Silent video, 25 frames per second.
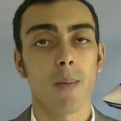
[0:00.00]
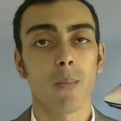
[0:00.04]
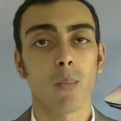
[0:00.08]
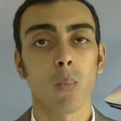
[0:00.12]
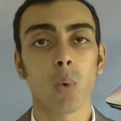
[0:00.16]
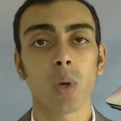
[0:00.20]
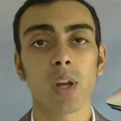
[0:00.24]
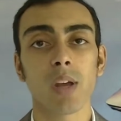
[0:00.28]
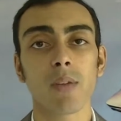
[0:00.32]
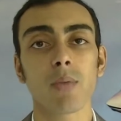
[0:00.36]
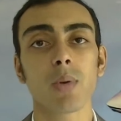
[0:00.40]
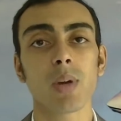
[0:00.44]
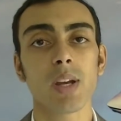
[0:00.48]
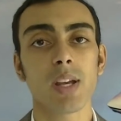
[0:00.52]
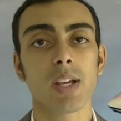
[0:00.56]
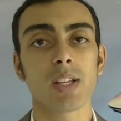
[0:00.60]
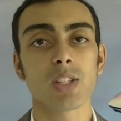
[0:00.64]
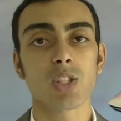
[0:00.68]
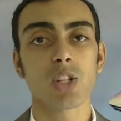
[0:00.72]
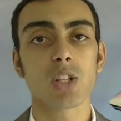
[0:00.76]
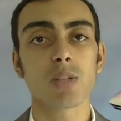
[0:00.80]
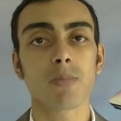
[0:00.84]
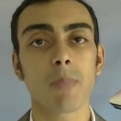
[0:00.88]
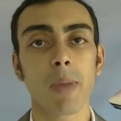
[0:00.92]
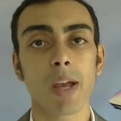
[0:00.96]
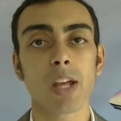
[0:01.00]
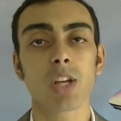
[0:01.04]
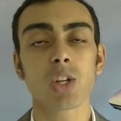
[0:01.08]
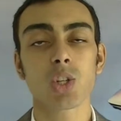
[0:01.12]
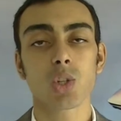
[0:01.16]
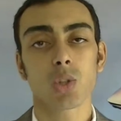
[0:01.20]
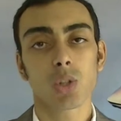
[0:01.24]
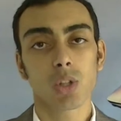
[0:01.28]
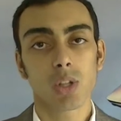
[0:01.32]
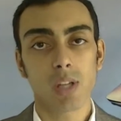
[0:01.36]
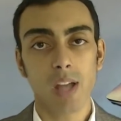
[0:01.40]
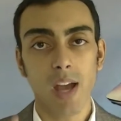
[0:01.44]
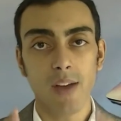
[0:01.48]
whatever it is, just make
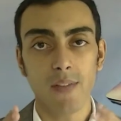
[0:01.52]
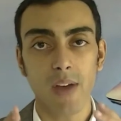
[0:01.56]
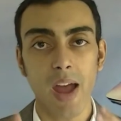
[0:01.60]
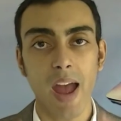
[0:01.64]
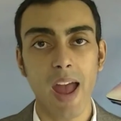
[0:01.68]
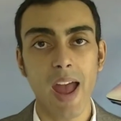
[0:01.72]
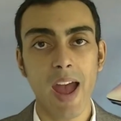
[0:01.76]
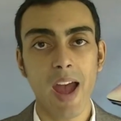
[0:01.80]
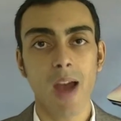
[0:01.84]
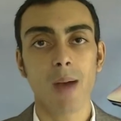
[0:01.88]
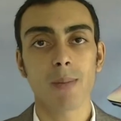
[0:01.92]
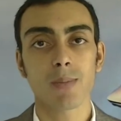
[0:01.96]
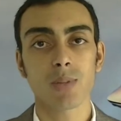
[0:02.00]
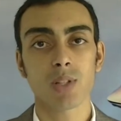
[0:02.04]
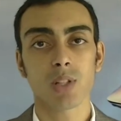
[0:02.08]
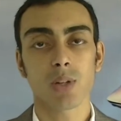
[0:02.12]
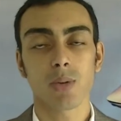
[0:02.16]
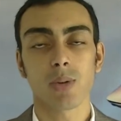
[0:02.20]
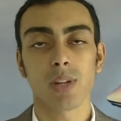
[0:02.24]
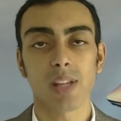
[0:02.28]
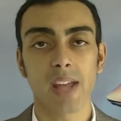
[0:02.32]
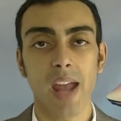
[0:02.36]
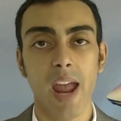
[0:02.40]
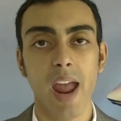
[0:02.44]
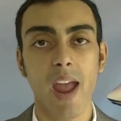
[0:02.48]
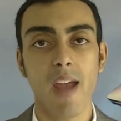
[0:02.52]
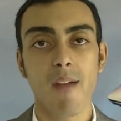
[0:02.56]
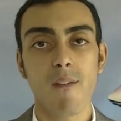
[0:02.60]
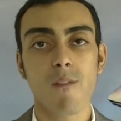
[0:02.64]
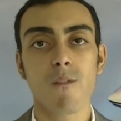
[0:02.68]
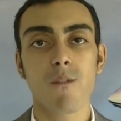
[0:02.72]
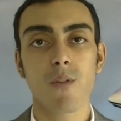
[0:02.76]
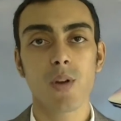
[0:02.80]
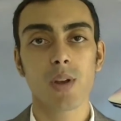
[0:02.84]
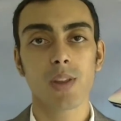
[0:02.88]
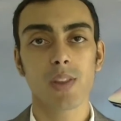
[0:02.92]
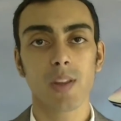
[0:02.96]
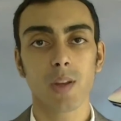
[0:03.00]
sure that you have absolutely
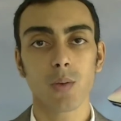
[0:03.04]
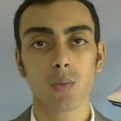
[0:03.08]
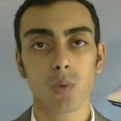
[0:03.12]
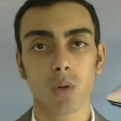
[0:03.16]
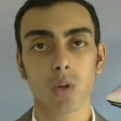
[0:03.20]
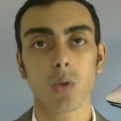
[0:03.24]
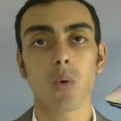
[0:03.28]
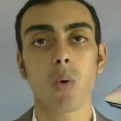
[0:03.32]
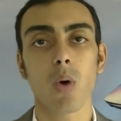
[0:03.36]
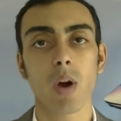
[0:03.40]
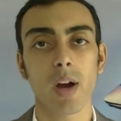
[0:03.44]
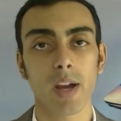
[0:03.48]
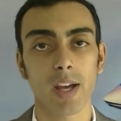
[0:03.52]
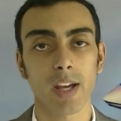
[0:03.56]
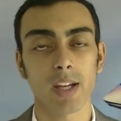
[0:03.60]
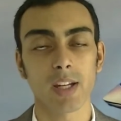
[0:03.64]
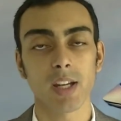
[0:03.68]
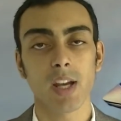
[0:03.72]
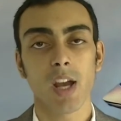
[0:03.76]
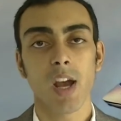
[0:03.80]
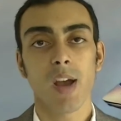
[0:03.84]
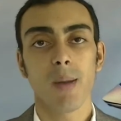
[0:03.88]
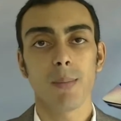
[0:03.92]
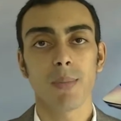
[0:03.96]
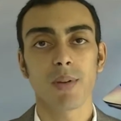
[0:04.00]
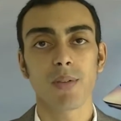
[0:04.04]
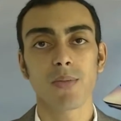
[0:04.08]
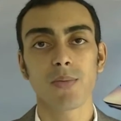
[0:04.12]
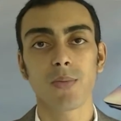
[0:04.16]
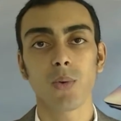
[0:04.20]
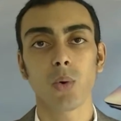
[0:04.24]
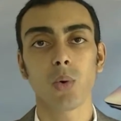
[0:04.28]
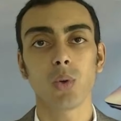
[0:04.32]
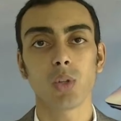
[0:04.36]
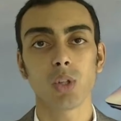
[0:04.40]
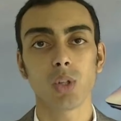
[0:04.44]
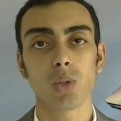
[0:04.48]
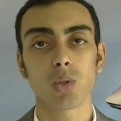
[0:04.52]
everything required
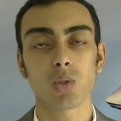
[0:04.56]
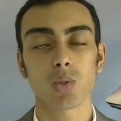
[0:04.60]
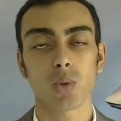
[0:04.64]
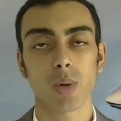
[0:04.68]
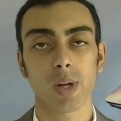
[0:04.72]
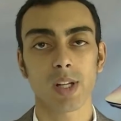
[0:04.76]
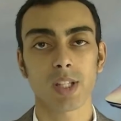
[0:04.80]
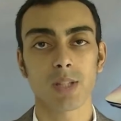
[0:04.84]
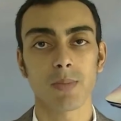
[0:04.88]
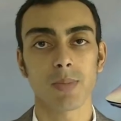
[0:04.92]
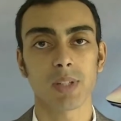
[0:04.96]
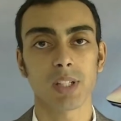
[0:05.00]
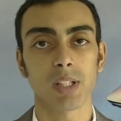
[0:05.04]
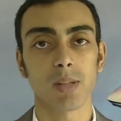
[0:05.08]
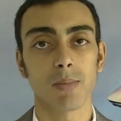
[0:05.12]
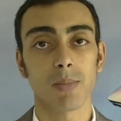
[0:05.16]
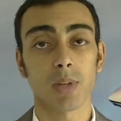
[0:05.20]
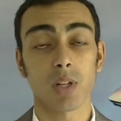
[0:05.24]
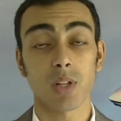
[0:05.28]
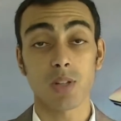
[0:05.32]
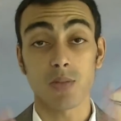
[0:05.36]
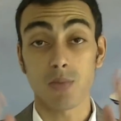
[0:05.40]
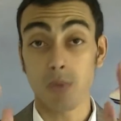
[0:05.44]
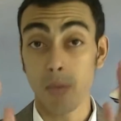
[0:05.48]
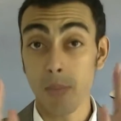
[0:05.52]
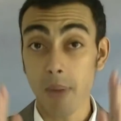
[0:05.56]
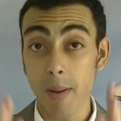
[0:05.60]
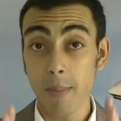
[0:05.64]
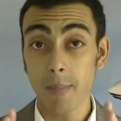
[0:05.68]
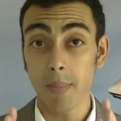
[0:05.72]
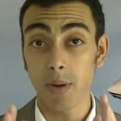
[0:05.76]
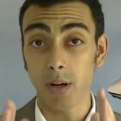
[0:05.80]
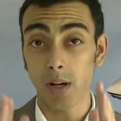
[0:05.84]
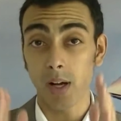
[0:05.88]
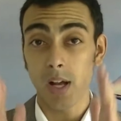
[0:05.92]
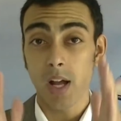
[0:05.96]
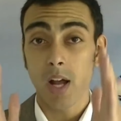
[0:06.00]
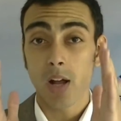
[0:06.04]
before you try to begin. Because
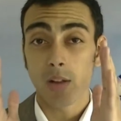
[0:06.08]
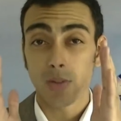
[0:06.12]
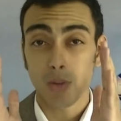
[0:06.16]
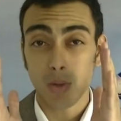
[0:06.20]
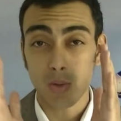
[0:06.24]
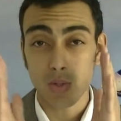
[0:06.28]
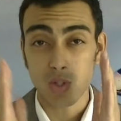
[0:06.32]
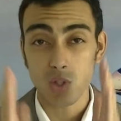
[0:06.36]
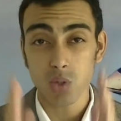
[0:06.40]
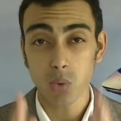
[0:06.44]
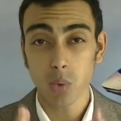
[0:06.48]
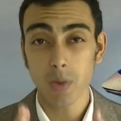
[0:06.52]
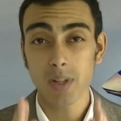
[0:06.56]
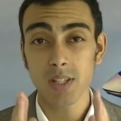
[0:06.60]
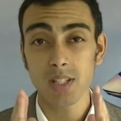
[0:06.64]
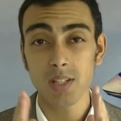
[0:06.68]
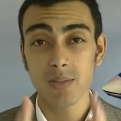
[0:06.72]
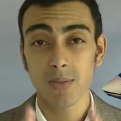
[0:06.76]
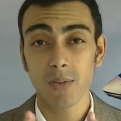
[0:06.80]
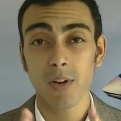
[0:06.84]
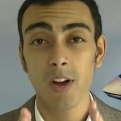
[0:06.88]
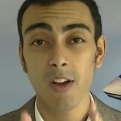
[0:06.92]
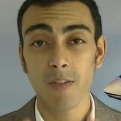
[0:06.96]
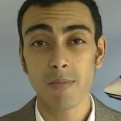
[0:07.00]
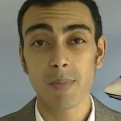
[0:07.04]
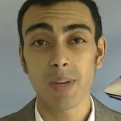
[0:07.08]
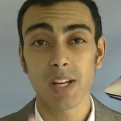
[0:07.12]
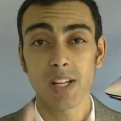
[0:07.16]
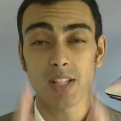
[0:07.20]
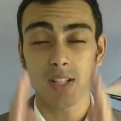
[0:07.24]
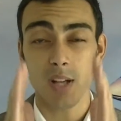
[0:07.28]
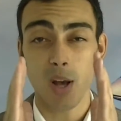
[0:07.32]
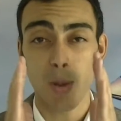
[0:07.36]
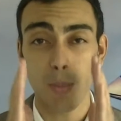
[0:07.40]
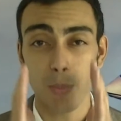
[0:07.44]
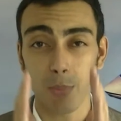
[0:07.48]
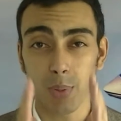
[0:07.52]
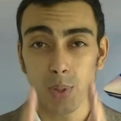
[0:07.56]
remember, those 25
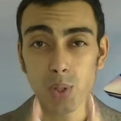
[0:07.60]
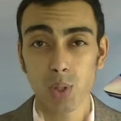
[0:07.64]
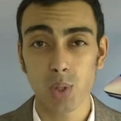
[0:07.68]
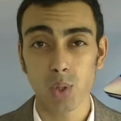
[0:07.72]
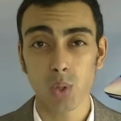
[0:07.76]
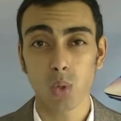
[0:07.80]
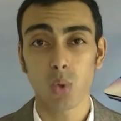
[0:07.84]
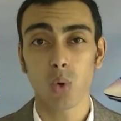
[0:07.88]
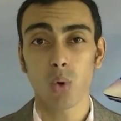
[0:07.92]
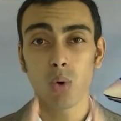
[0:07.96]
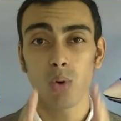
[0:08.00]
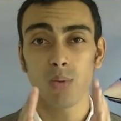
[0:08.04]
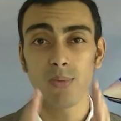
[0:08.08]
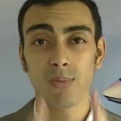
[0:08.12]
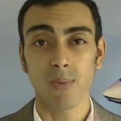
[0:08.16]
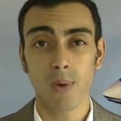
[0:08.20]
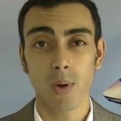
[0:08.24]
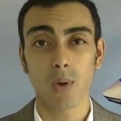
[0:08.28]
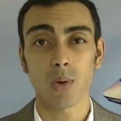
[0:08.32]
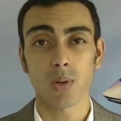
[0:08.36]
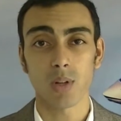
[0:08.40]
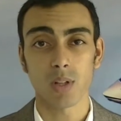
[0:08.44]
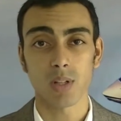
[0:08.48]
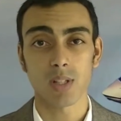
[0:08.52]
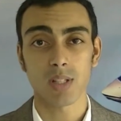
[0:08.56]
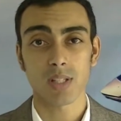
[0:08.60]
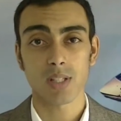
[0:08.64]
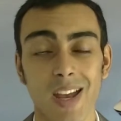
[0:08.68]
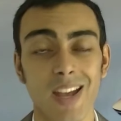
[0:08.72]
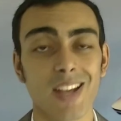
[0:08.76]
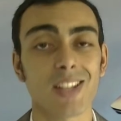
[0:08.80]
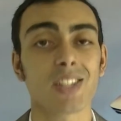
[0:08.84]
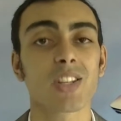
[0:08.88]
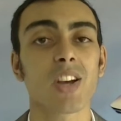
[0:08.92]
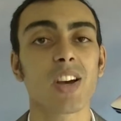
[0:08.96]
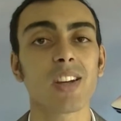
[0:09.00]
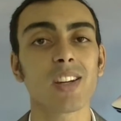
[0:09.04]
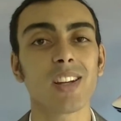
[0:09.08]
minutes are pure focus.
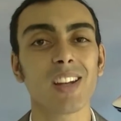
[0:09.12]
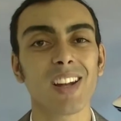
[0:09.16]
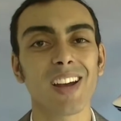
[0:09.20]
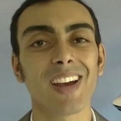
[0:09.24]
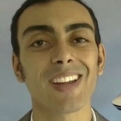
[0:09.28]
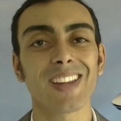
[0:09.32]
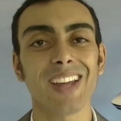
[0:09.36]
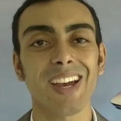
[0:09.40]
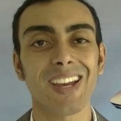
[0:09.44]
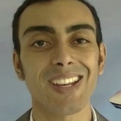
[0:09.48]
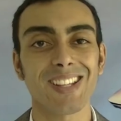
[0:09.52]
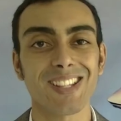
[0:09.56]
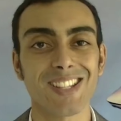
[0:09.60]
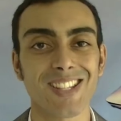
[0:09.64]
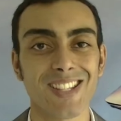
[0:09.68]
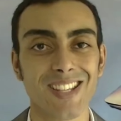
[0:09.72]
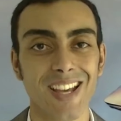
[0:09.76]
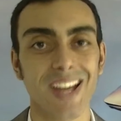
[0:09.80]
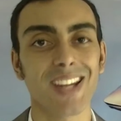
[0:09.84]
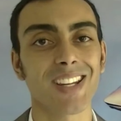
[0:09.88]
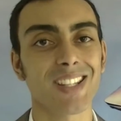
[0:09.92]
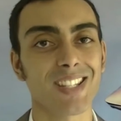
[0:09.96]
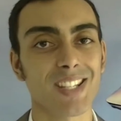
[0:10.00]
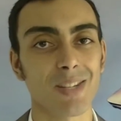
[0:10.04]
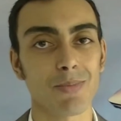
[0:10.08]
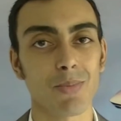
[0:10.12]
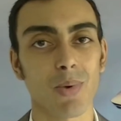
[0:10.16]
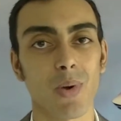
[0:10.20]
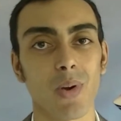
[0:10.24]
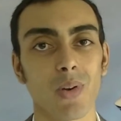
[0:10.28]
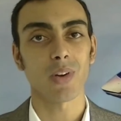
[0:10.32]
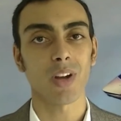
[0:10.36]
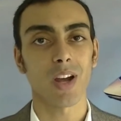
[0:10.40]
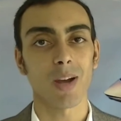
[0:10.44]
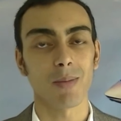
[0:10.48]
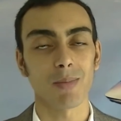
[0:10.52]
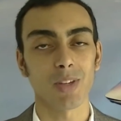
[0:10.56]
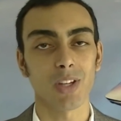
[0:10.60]
It's kind of like that insanity
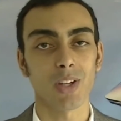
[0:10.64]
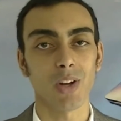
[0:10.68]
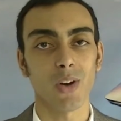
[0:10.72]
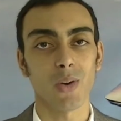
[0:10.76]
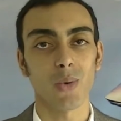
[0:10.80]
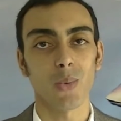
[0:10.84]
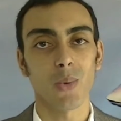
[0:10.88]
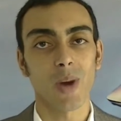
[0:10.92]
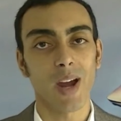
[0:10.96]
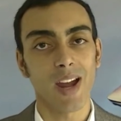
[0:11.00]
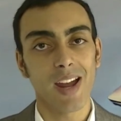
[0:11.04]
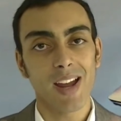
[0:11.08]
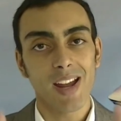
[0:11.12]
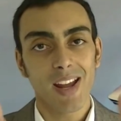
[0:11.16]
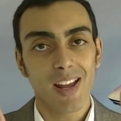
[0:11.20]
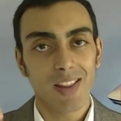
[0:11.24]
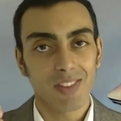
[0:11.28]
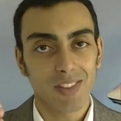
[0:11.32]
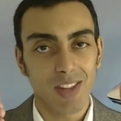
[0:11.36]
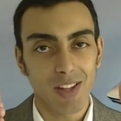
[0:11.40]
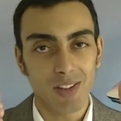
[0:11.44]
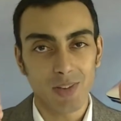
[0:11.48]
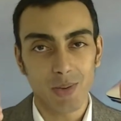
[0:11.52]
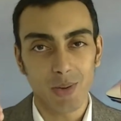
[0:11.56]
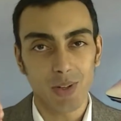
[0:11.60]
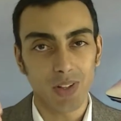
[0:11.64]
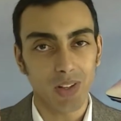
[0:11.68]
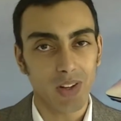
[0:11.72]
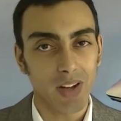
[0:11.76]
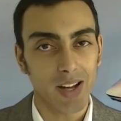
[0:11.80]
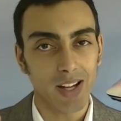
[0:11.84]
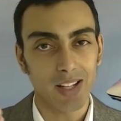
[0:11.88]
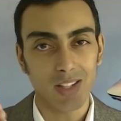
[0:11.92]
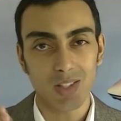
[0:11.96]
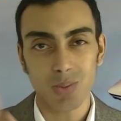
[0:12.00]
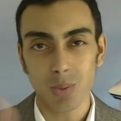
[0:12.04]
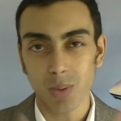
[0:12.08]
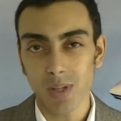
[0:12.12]
program, you know, where they're doing
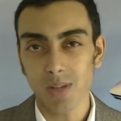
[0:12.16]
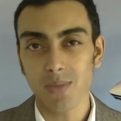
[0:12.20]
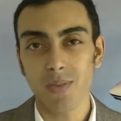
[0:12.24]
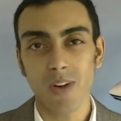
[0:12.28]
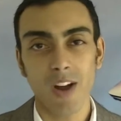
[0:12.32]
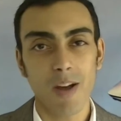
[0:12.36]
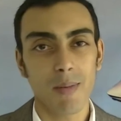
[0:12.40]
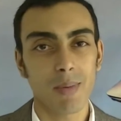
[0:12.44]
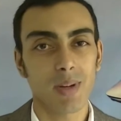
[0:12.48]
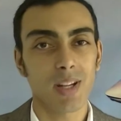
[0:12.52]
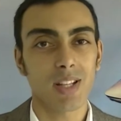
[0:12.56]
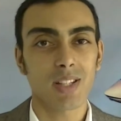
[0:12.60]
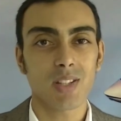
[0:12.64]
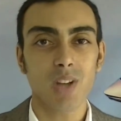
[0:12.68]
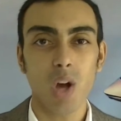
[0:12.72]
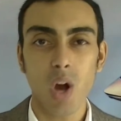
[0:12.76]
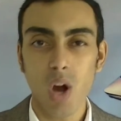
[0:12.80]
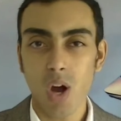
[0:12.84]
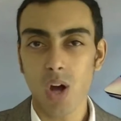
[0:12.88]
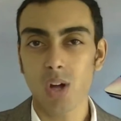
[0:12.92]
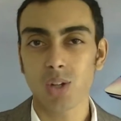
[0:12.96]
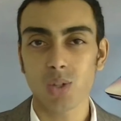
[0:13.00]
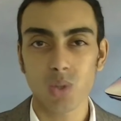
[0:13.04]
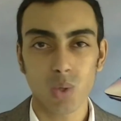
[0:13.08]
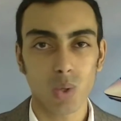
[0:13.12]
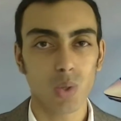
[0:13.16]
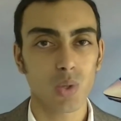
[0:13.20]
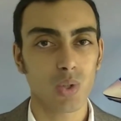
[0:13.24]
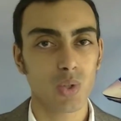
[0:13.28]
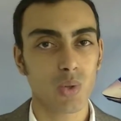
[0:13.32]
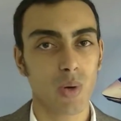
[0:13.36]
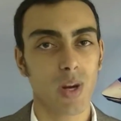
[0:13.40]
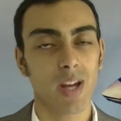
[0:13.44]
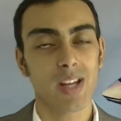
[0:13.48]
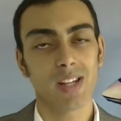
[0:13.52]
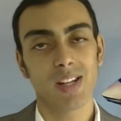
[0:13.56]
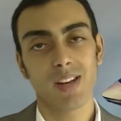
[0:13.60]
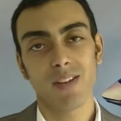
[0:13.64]
like 25 minutes hardcore
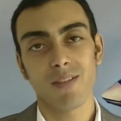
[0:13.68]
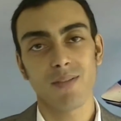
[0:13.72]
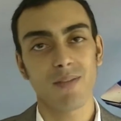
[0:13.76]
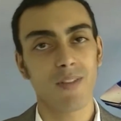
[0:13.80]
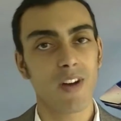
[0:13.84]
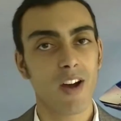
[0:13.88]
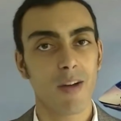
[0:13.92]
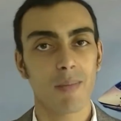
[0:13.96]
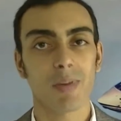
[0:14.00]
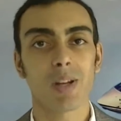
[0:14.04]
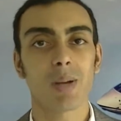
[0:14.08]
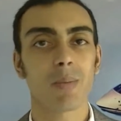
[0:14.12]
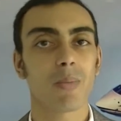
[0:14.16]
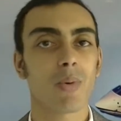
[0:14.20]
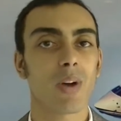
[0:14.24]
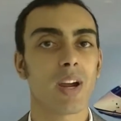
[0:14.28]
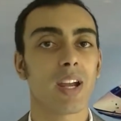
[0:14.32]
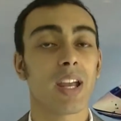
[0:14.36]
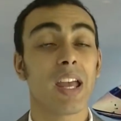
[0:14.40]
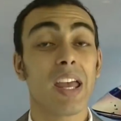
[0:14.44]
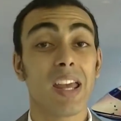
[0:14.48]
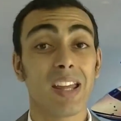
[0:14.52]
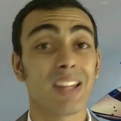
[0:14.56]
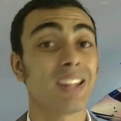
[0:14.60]
training and 5-minute break.